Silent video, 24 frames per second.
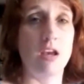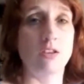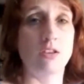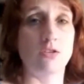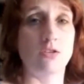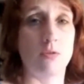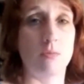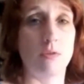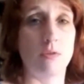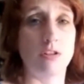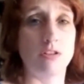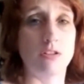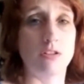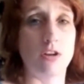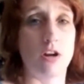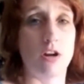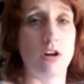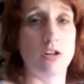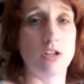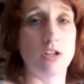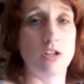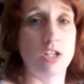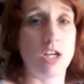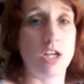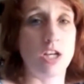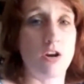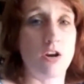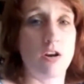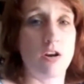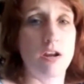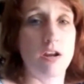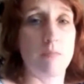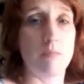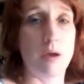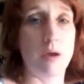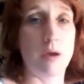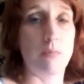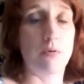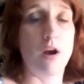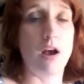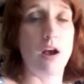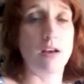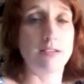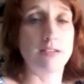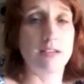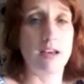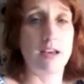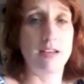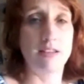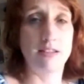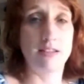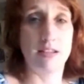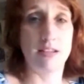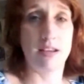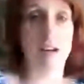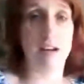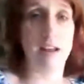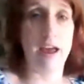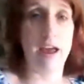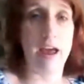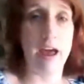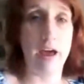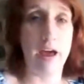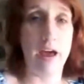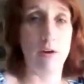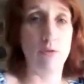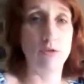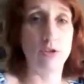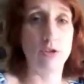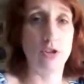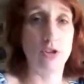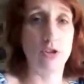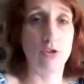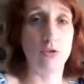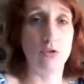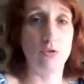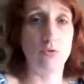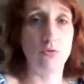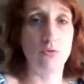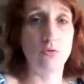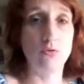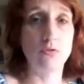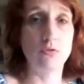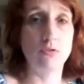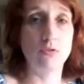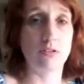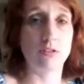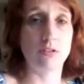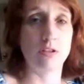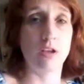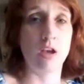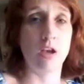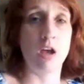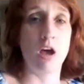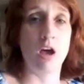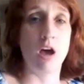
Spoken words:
So I'm going to start sharing my process and how-tos